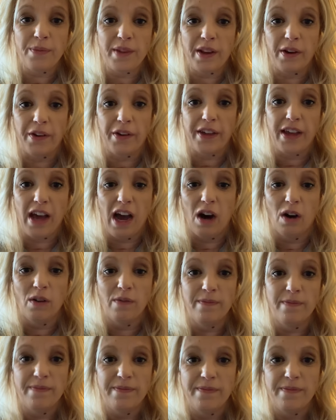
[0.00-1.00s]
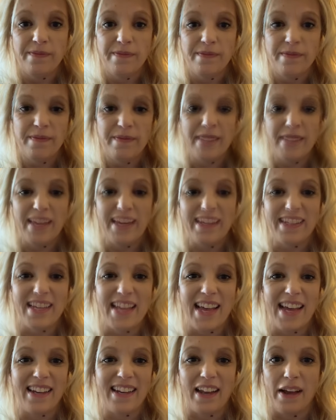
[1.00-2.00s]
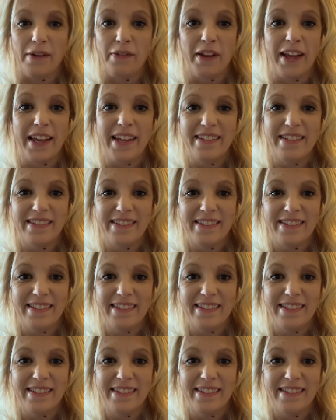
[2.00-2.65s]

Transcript: Here you go. Isn't that lovely?